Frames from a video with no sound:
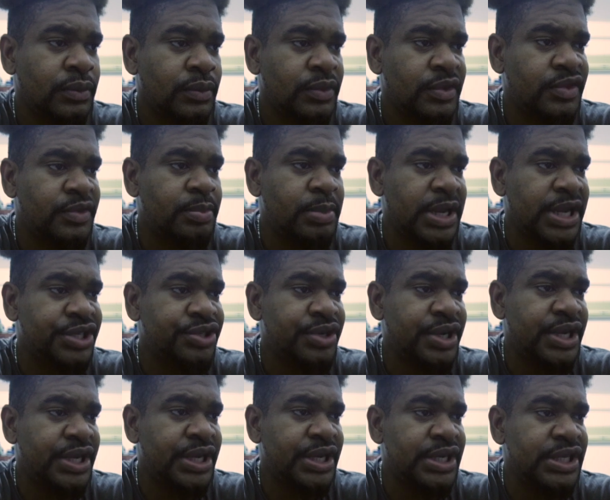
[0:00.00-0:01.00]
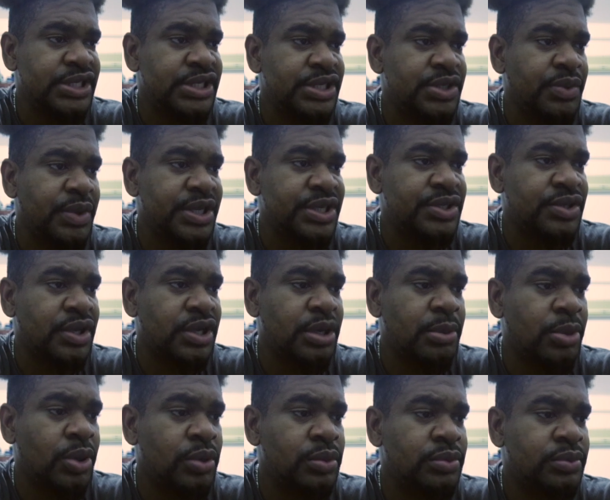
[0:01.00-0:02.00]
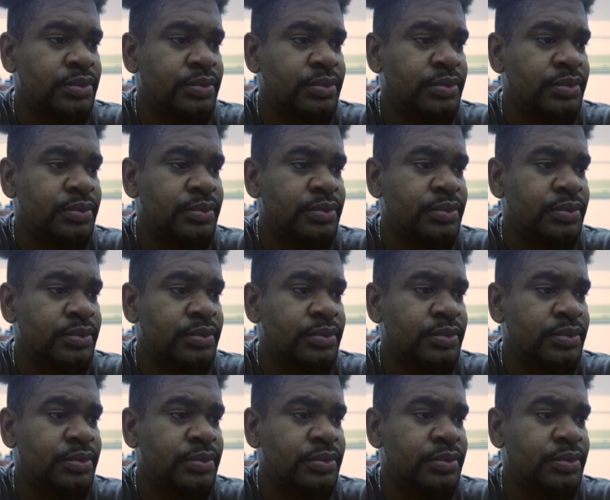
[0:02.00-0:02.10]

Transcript: Splash right there. This is what he's talking about.